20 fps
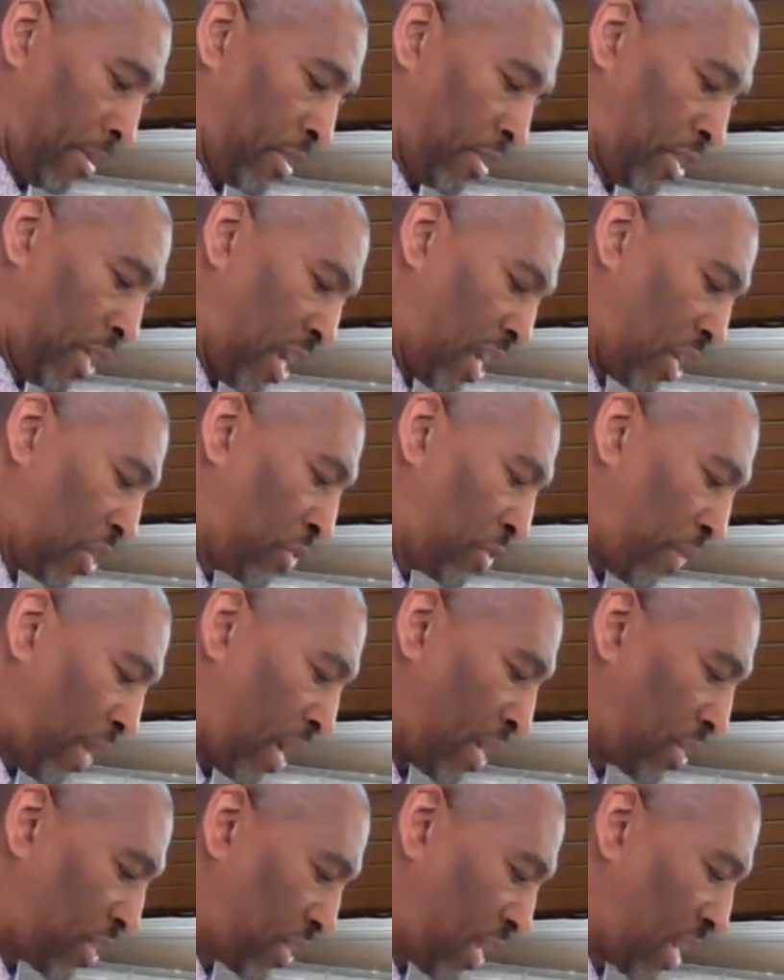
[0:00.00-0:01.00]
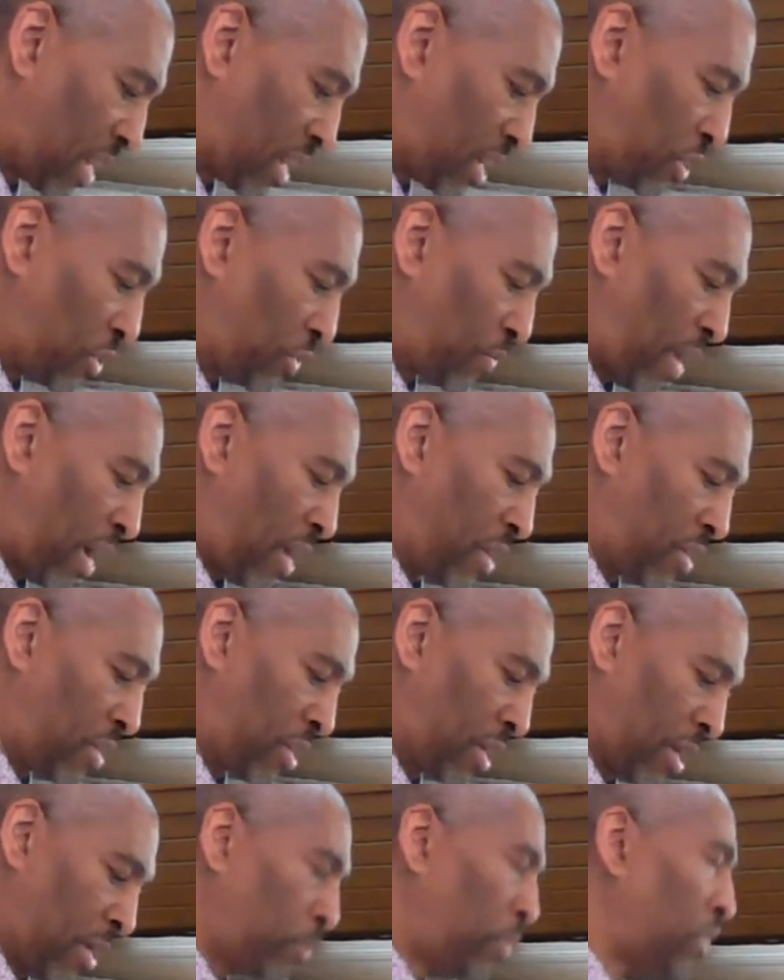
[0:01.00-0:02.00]
Seek his face. Seek his face.
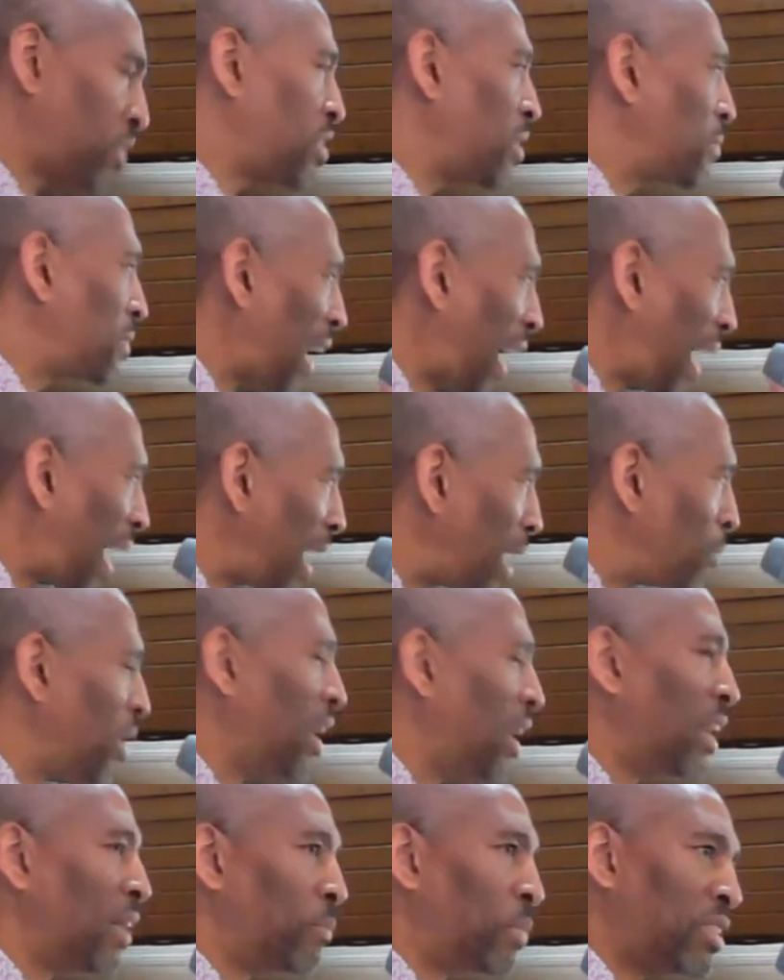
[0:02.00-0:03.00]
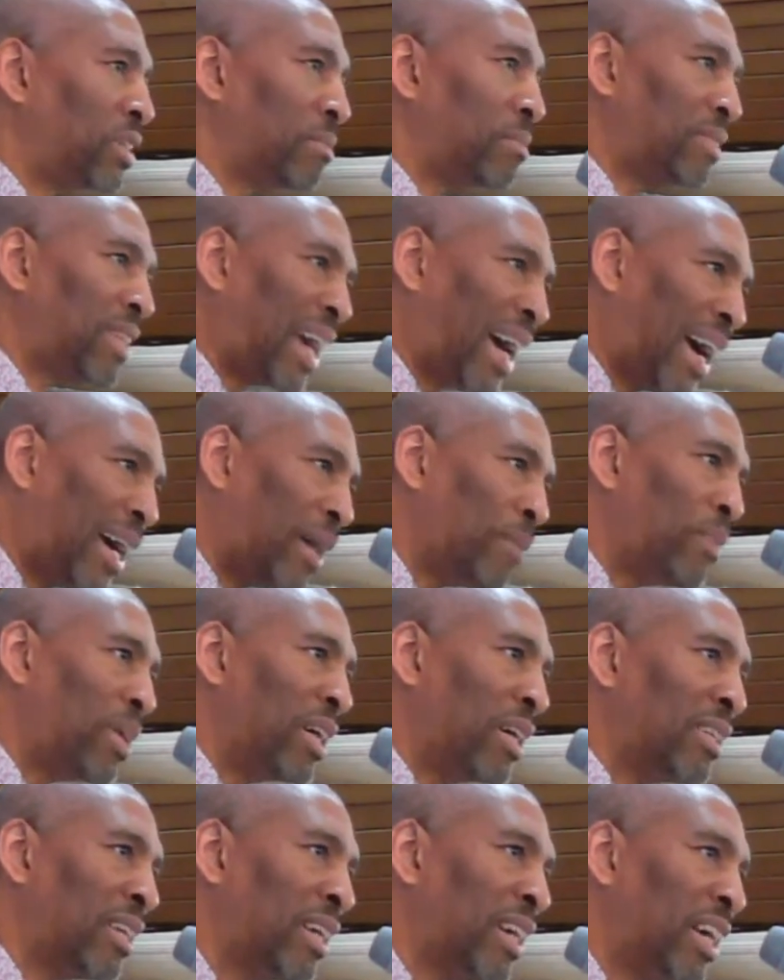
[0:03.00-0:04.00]
Put some time in. Put some time
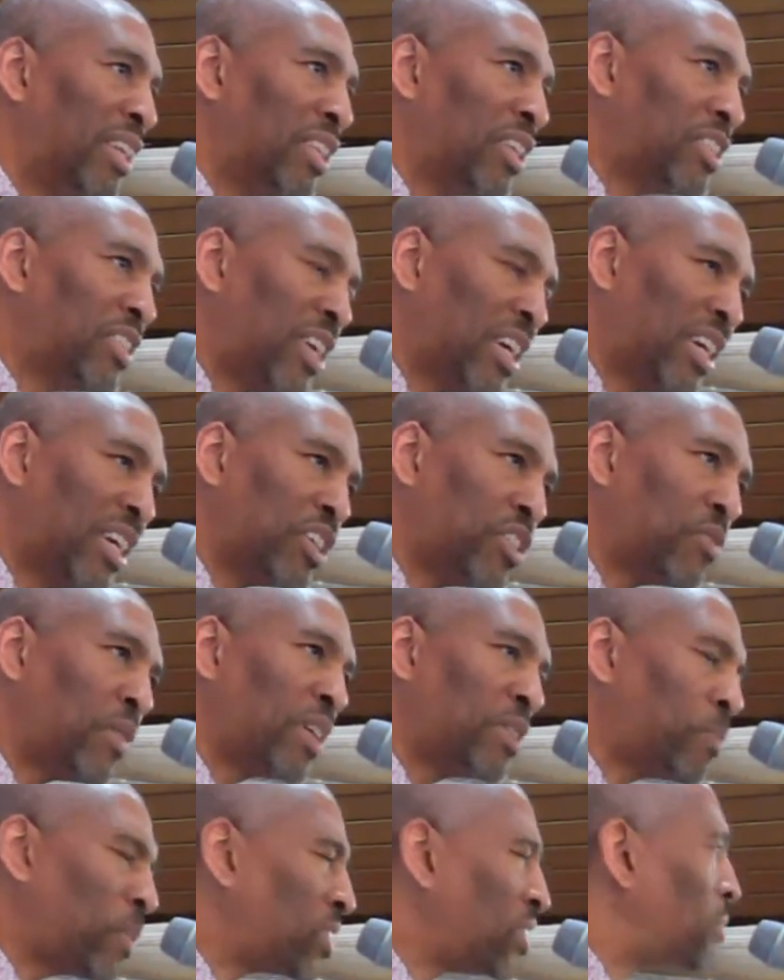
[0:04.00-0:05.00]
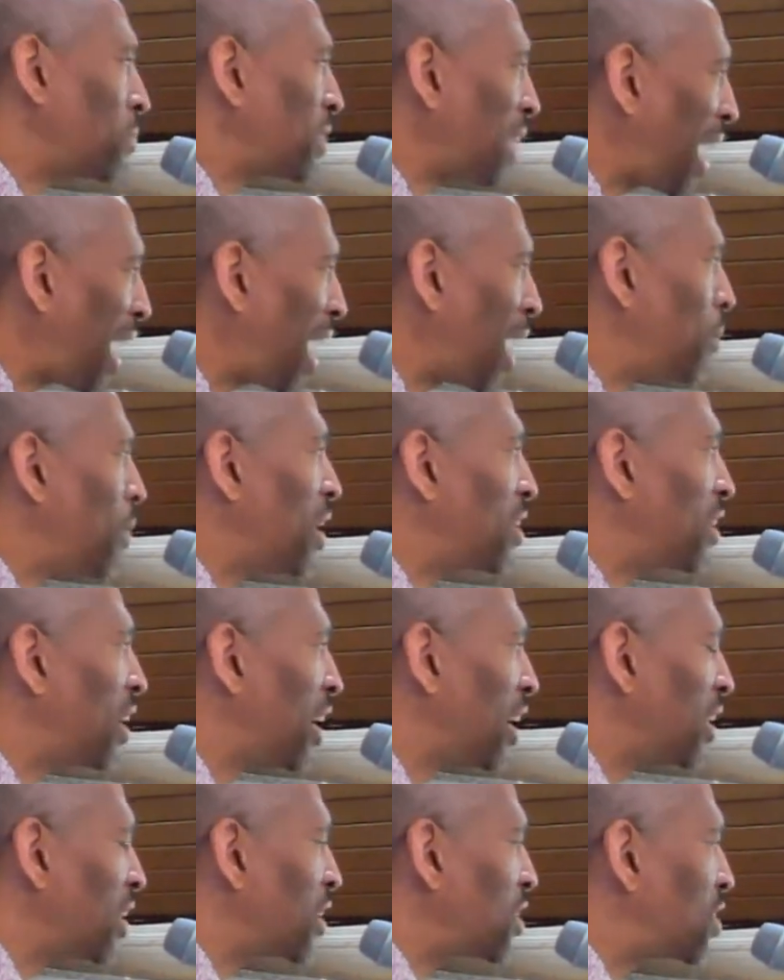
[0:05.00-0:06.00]
in to seek his face. Put some time
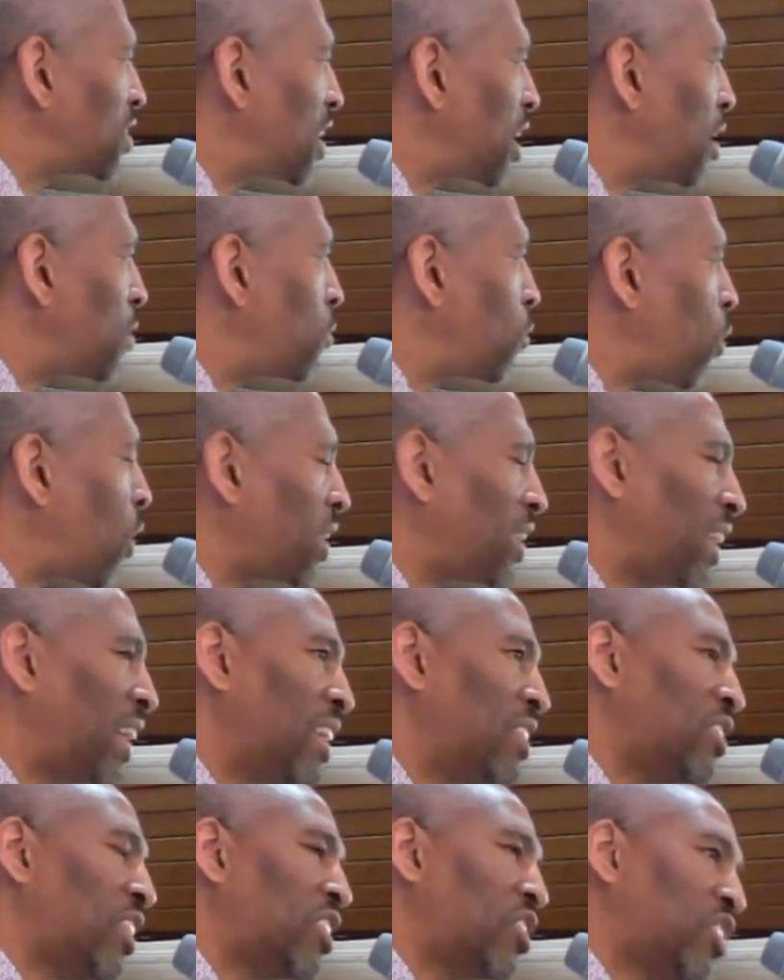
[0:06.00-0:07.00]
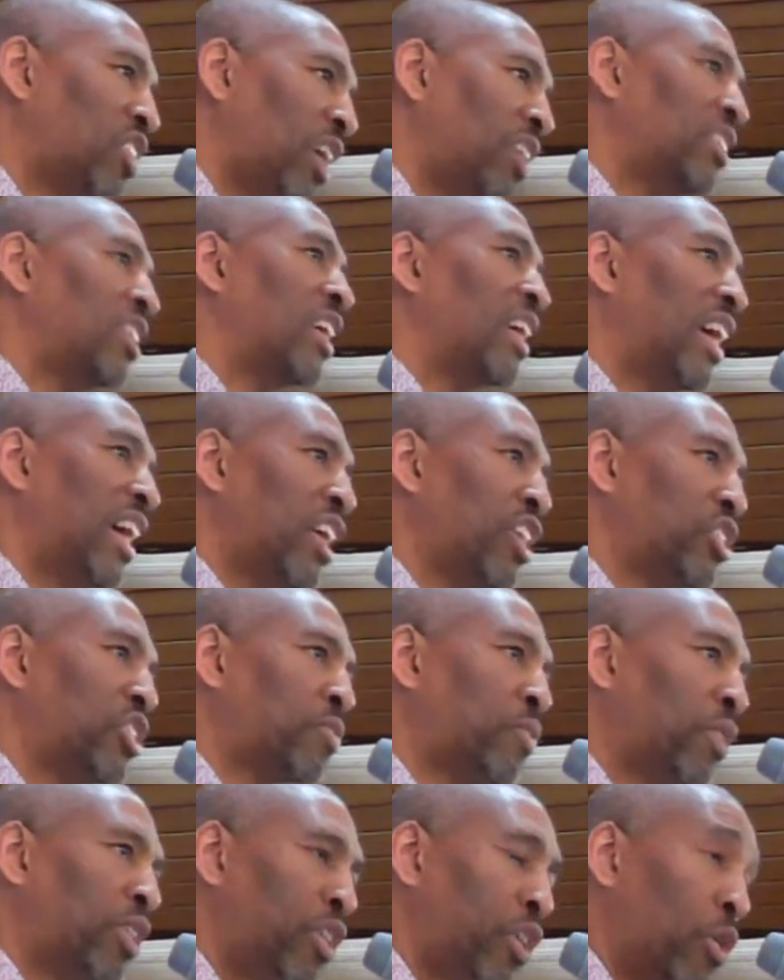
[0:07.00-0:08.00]
in to see what his agenda is
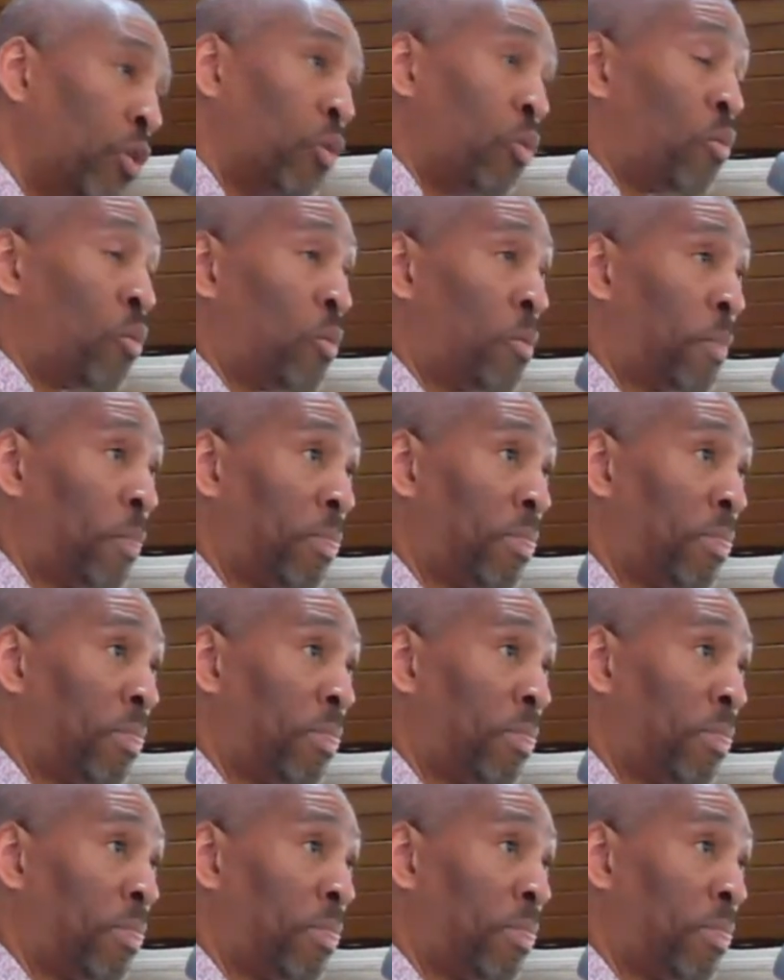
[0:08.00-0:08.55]
for you.